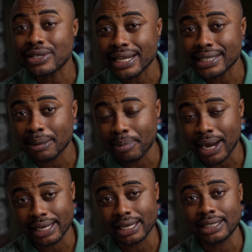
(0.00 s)
data
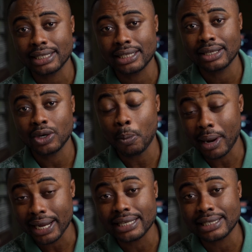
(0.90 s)
package or
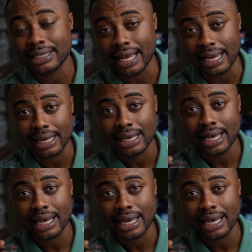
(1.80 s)
packages like